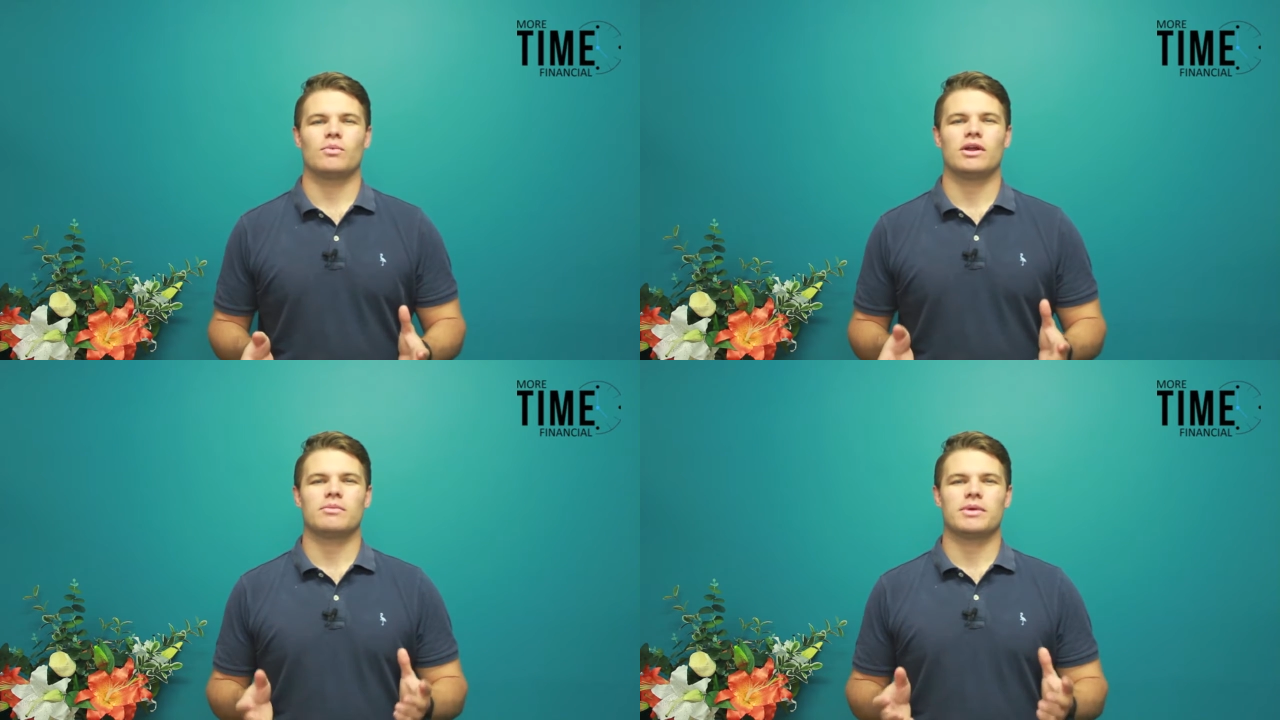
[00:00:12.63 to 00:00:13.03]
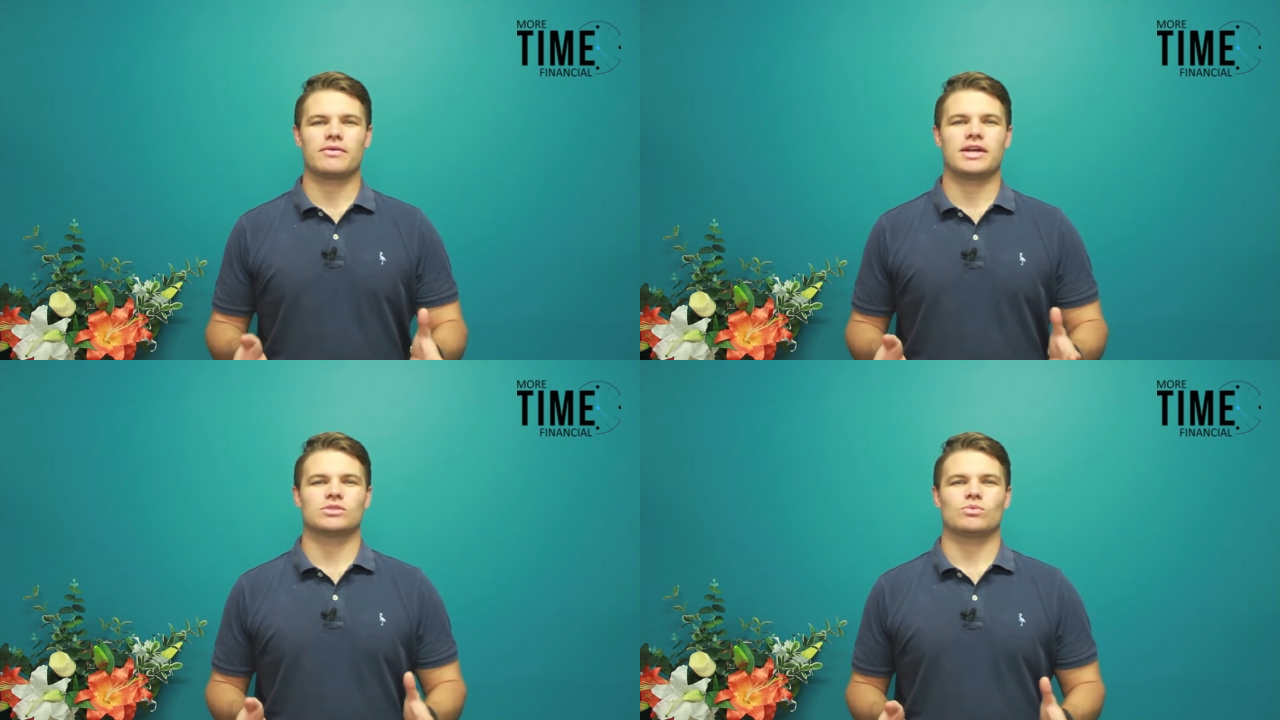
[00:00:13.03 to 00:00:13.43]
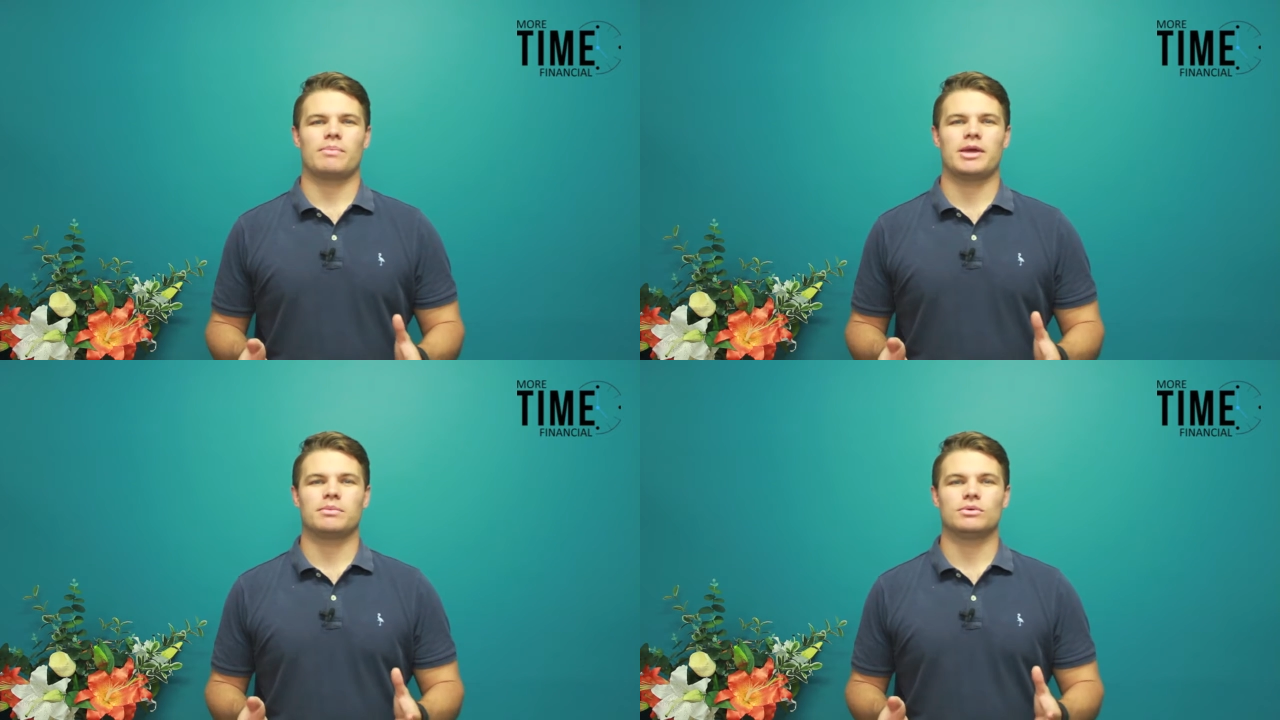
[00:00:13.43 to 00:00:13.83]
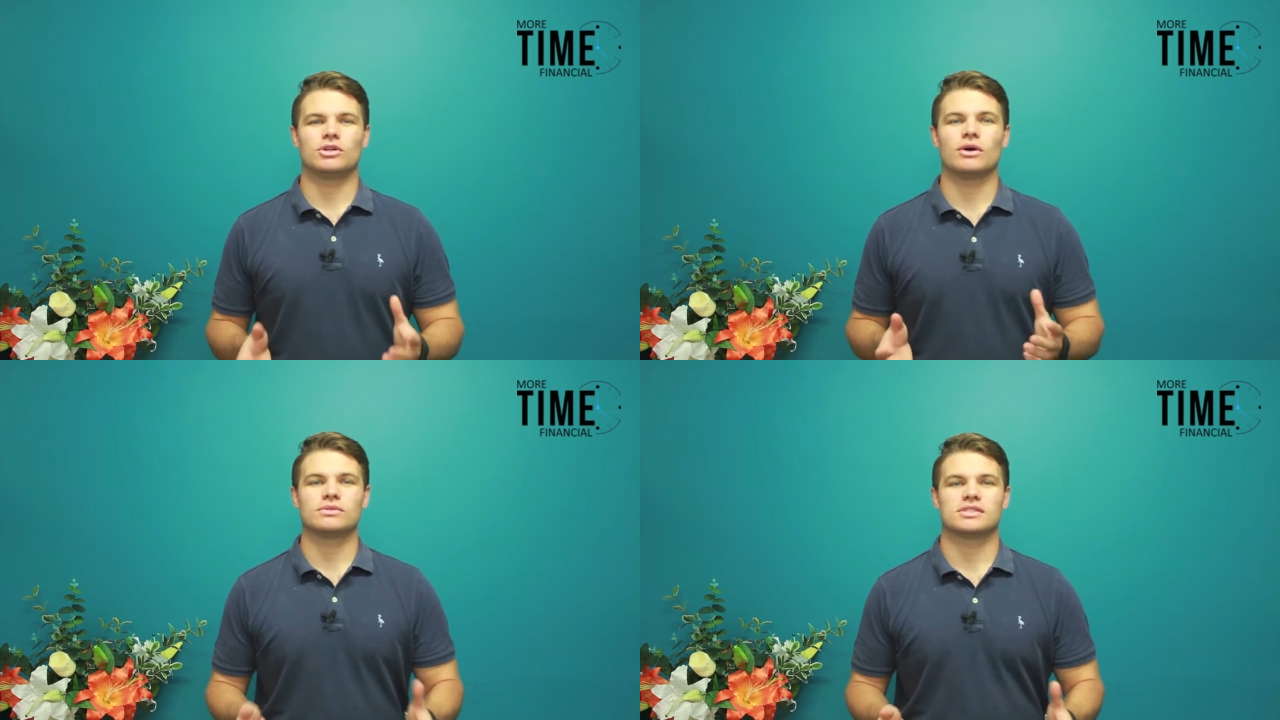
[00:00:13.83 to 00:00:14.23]
one of the big reasons why people
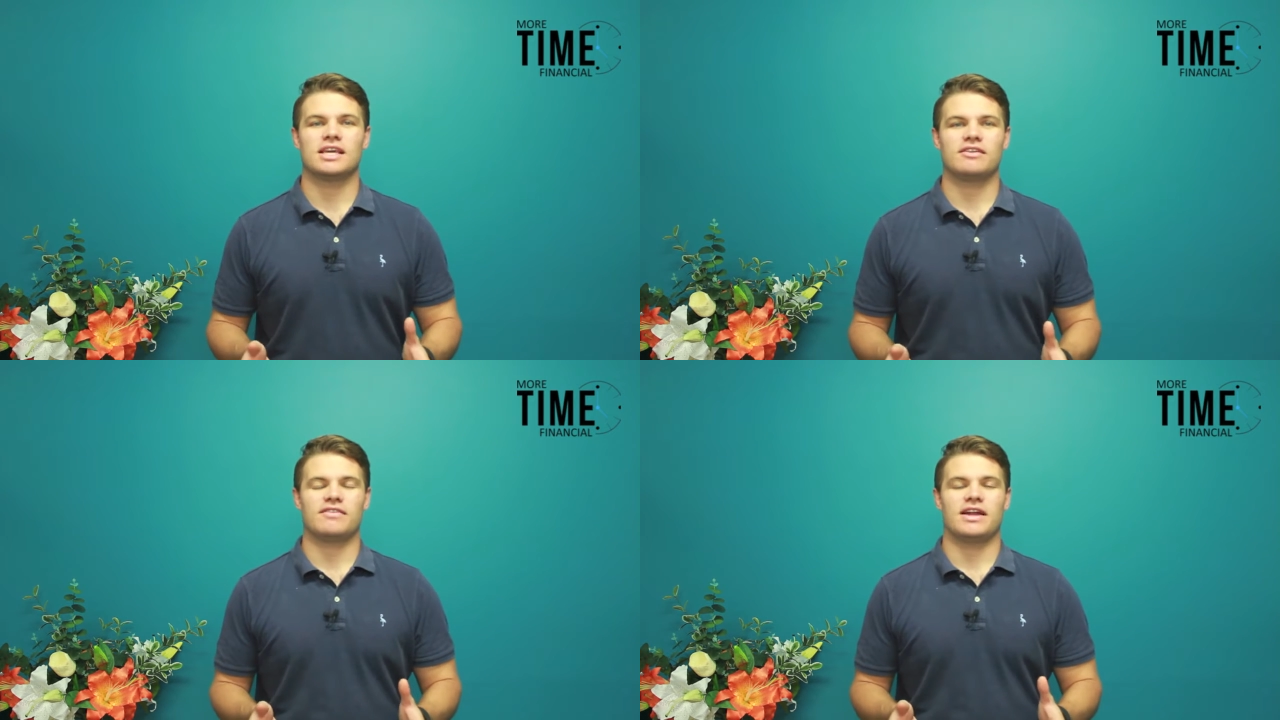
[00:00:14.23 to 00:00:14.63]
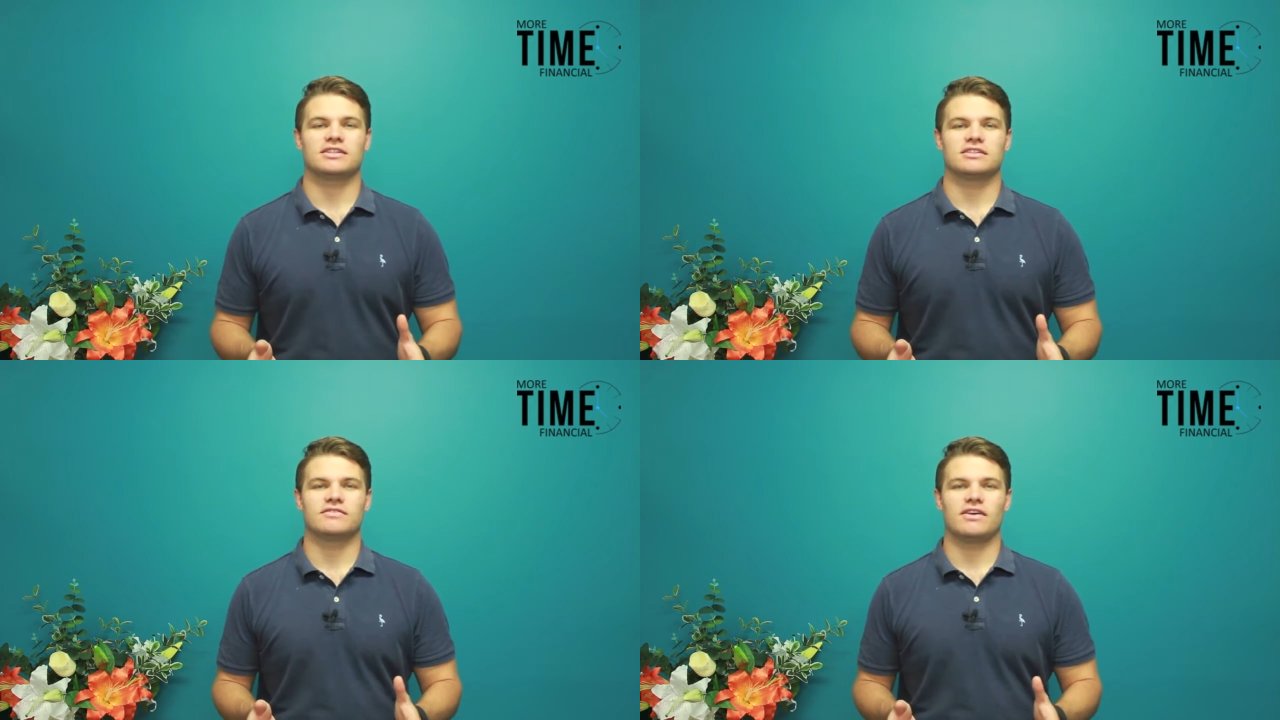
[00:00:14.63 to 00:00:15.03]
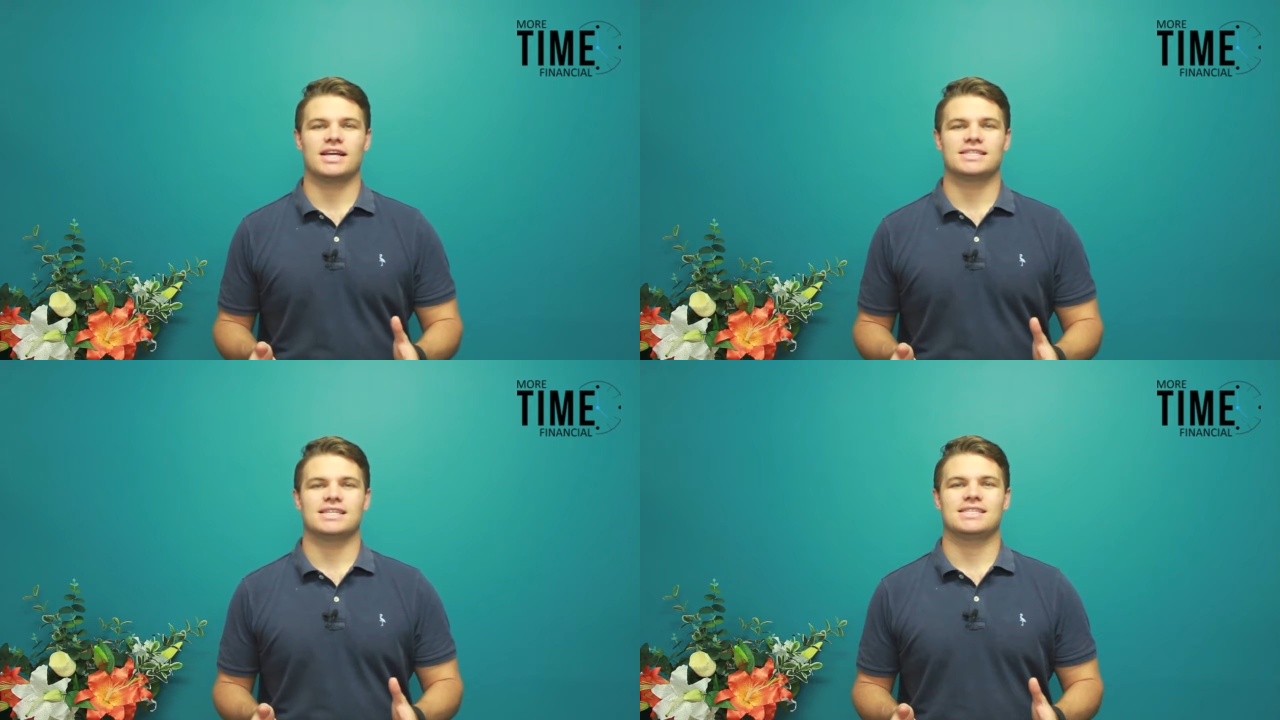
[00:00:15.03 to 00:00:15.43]
don't seek financial advice,